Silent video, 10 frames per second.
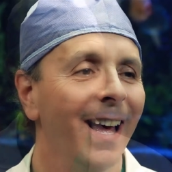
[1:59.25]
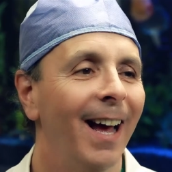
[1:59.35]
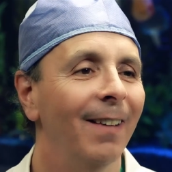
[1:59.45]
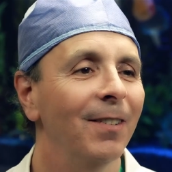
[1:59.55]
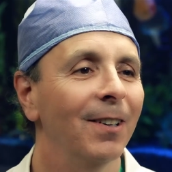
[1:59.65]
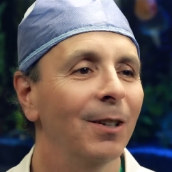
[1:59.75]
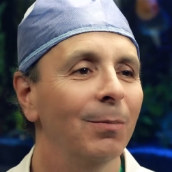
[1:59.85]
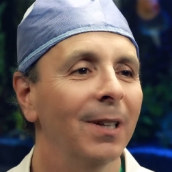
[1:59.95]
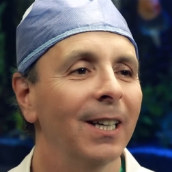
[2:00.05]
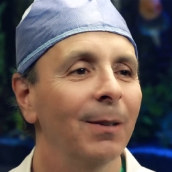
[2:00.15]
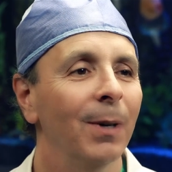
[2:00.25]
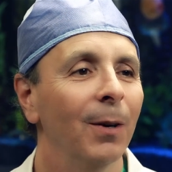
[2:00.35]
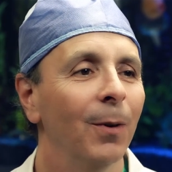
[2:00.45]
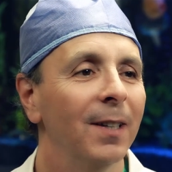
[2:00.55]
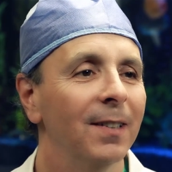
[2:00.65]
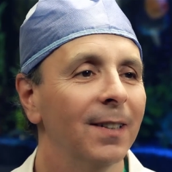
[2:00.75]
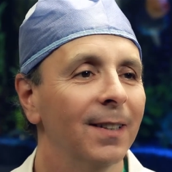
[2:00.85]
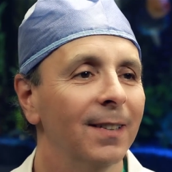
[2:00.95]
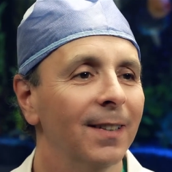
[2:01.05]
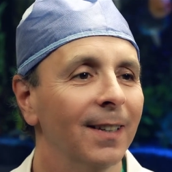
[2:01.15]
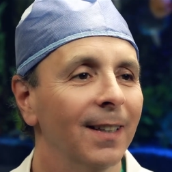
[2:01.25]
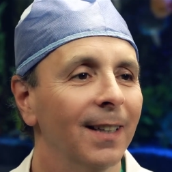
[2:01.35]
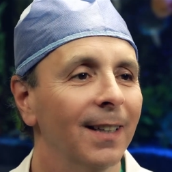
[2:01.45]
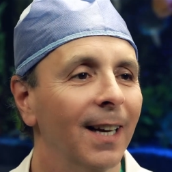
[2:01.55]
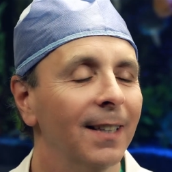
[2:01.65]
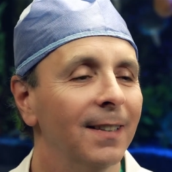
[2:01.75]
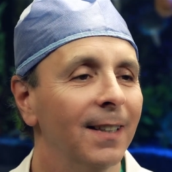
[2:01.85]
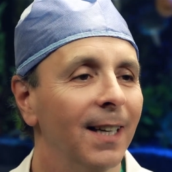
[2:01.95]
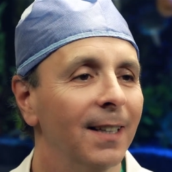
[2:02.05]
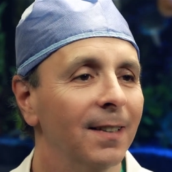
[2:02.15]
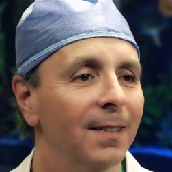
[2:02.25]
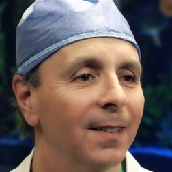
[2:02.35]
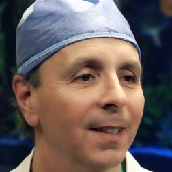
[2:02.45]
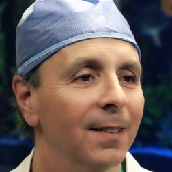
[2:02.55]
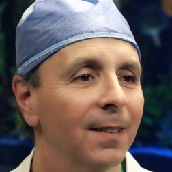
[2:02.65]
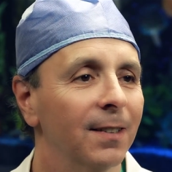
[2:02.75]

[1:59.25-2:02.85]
After completing my residency in 1986